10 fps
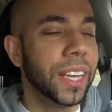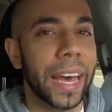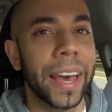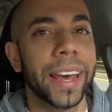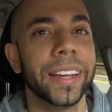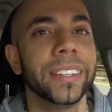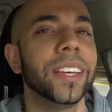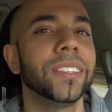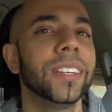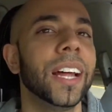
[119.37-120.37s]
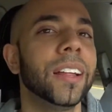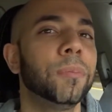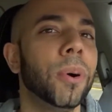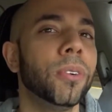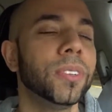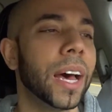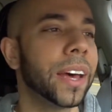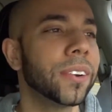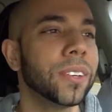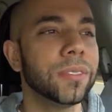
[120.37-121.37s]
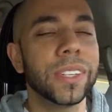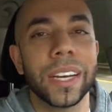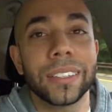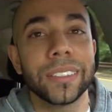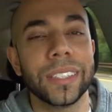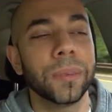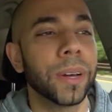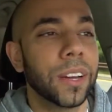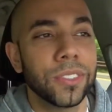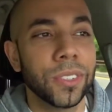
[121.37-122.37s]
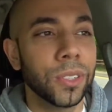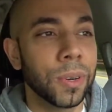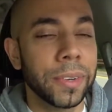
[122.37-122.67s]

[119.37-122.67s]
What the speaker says: And you see that Poland, I don't know if you guys can see it, but I'll show you when